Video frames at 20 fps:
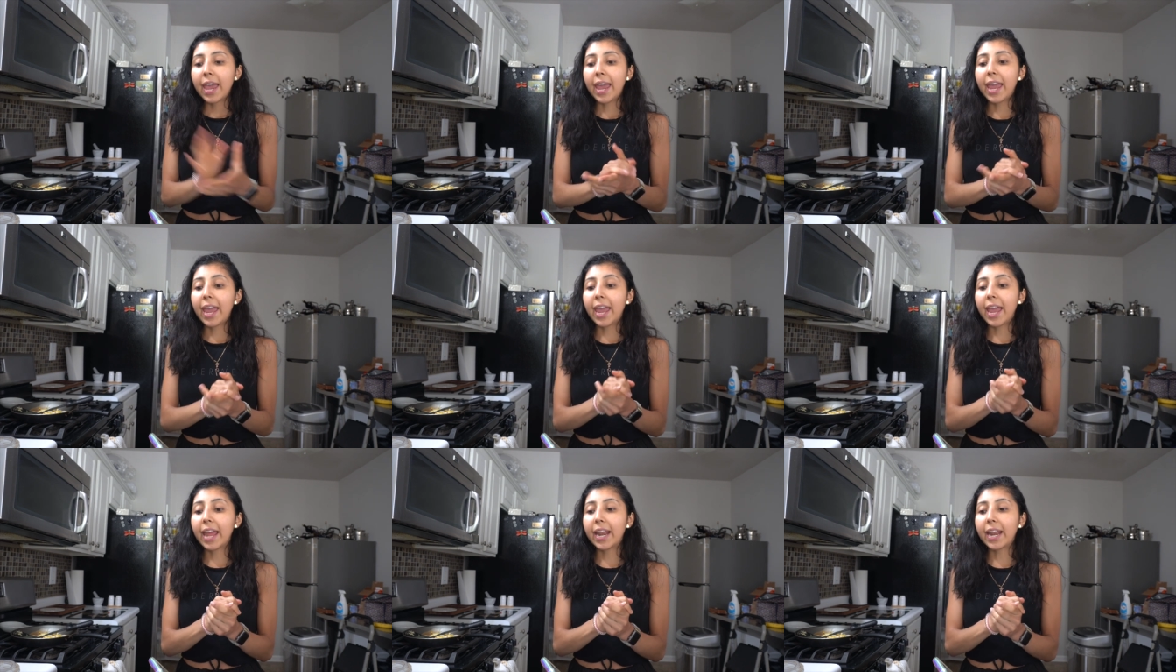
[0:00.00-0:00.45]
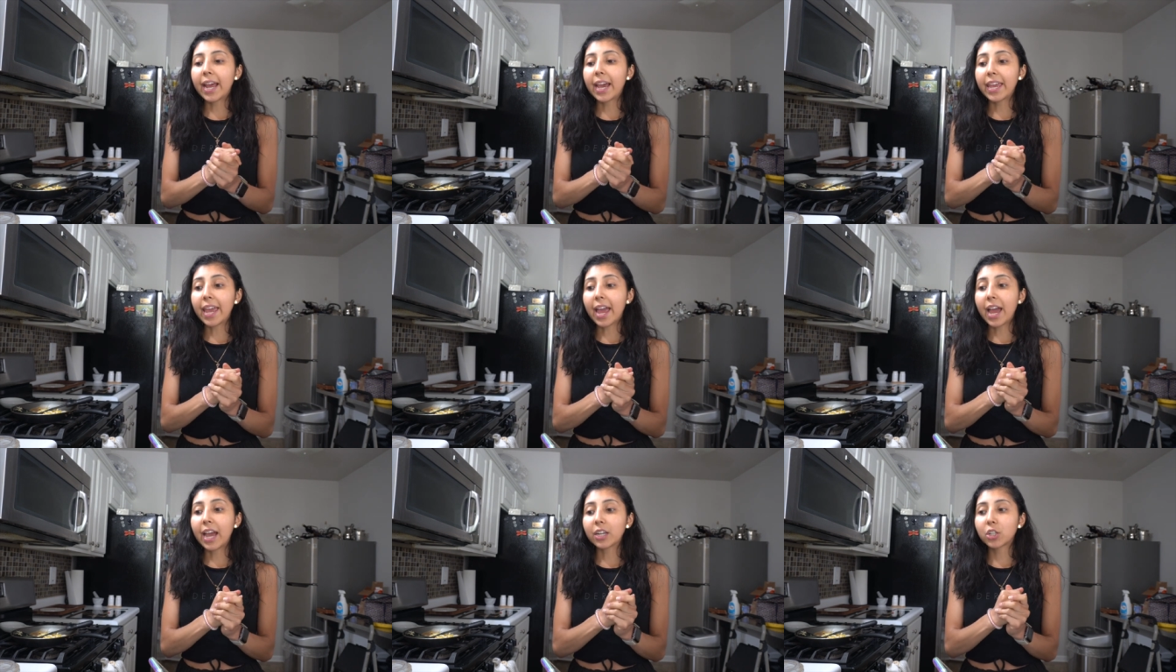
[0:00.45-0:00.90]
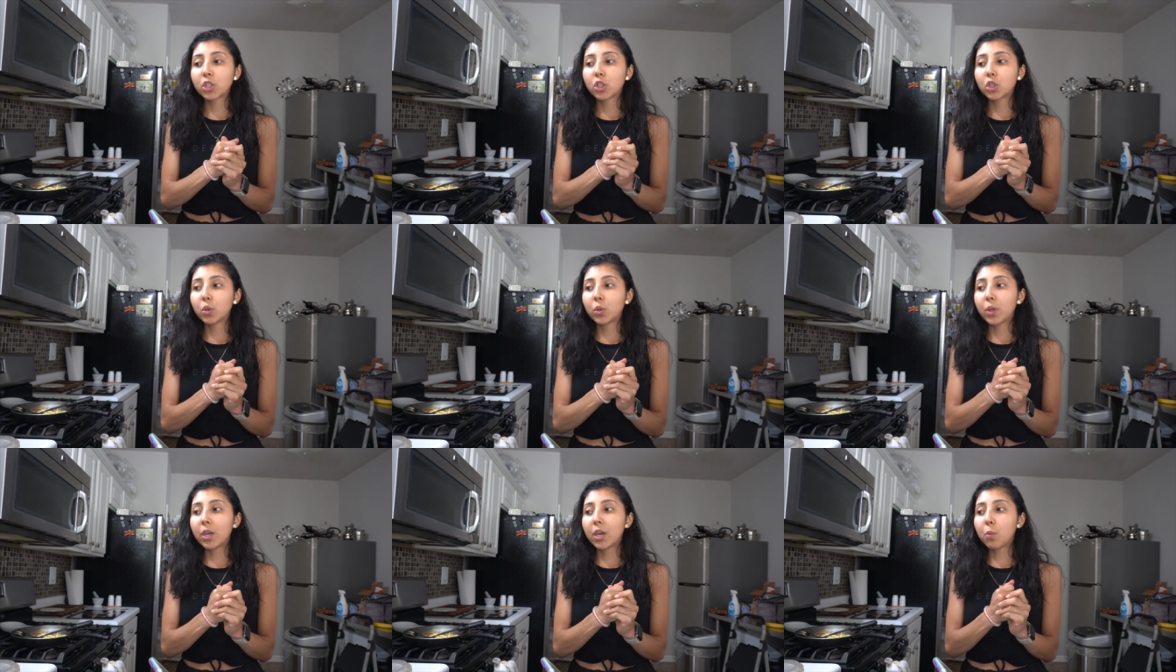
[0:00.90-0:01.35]
and I
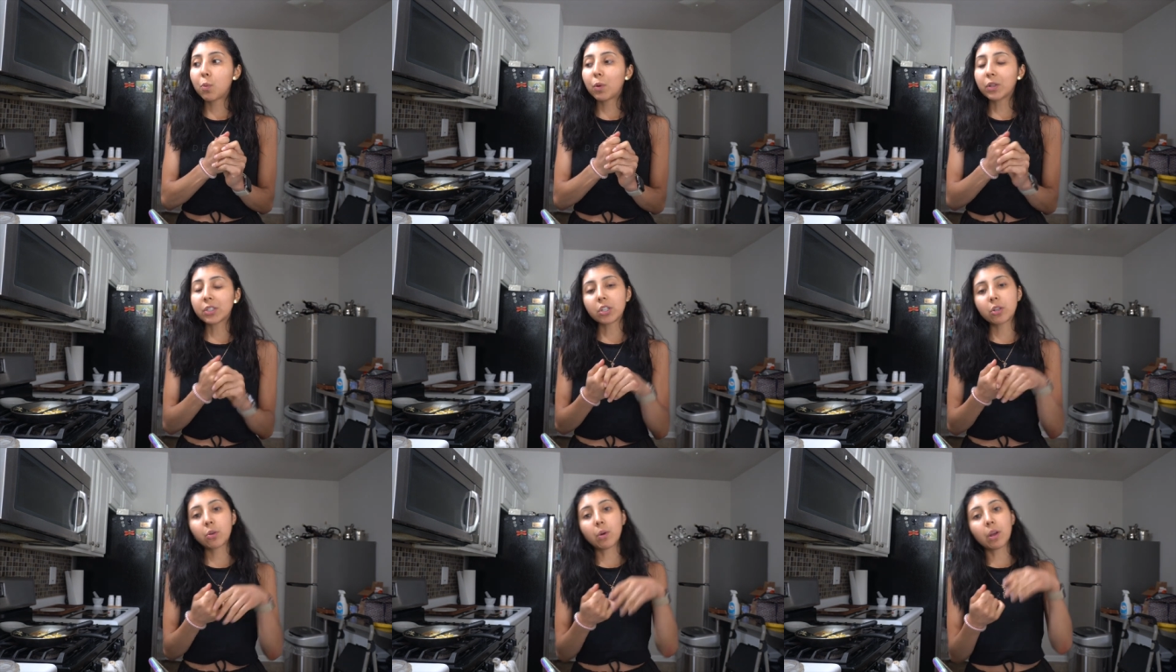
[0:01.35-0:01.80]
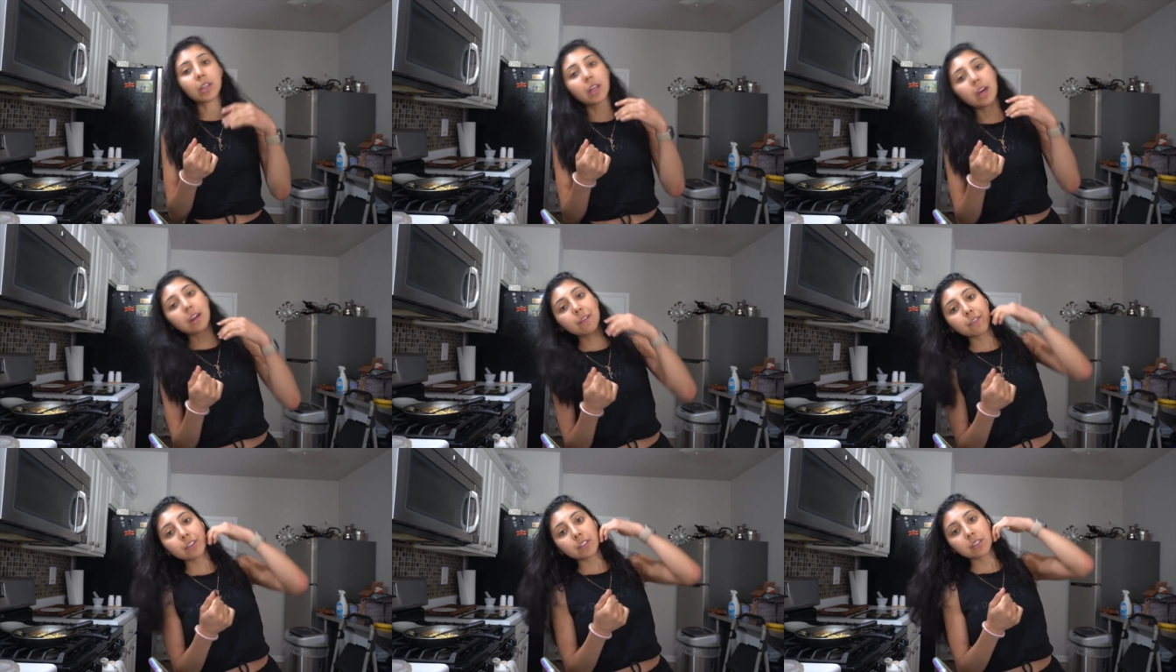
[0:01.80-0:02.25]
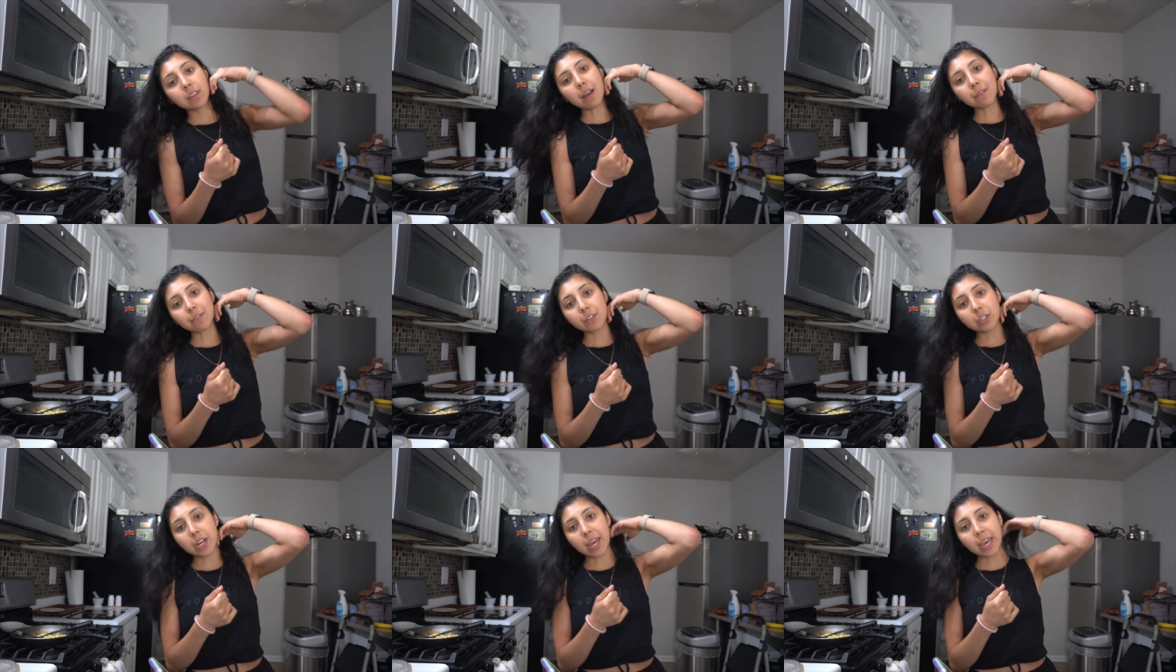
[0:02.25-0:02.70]
actually want to do a lot of
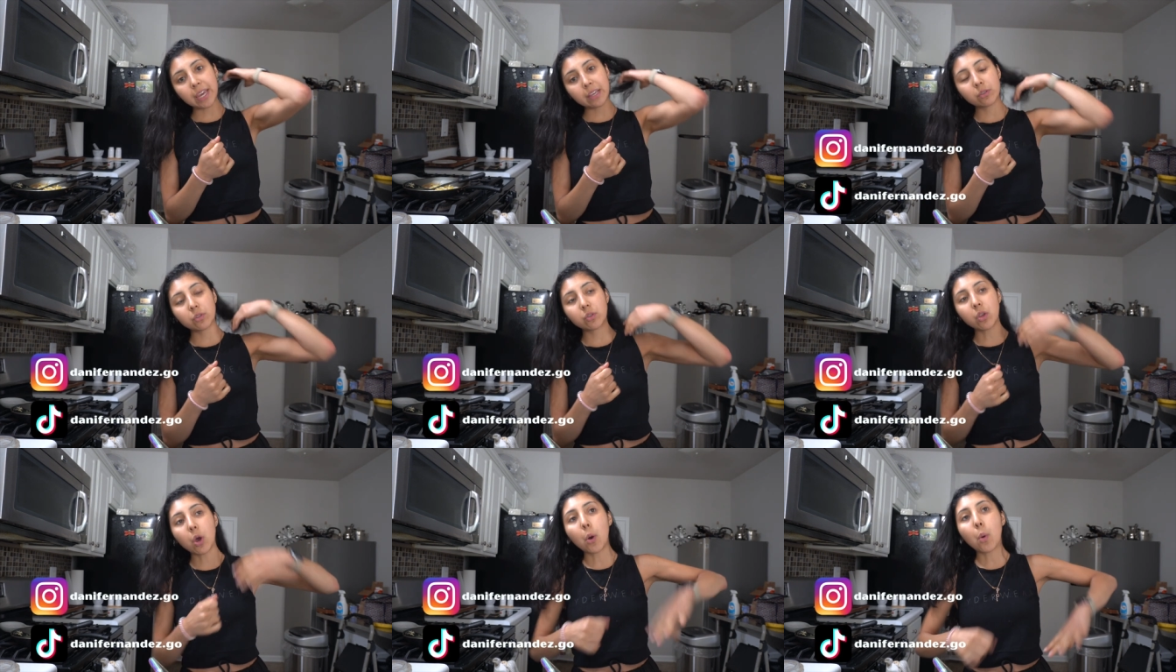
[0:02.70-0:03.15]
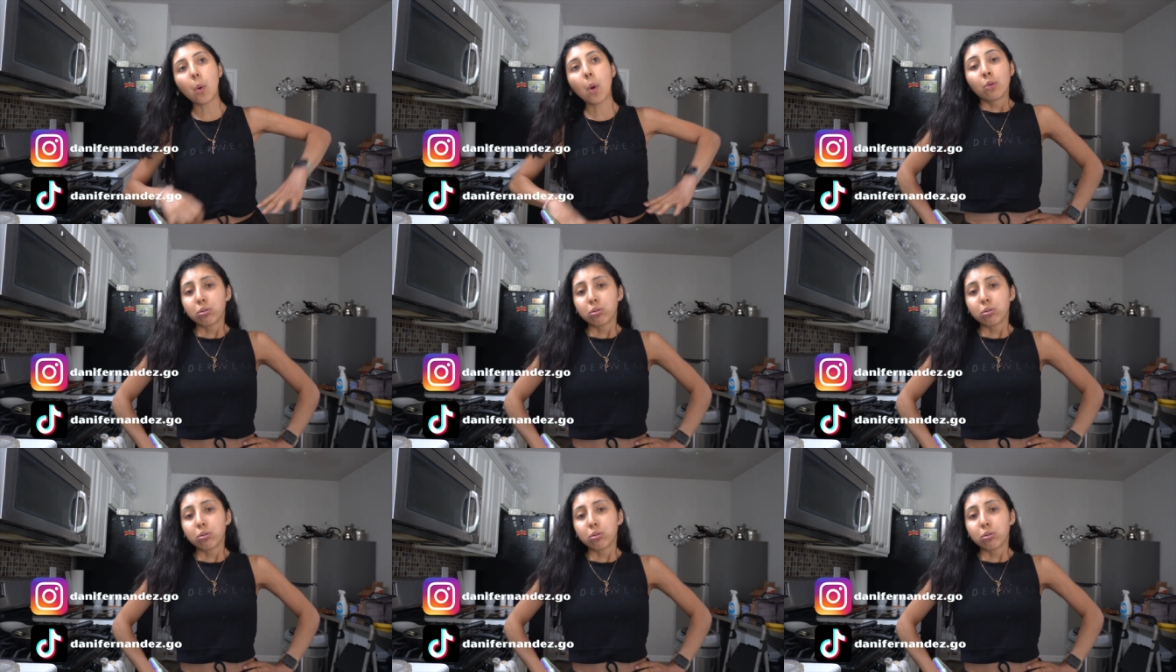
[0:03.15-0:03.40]
stuff today. So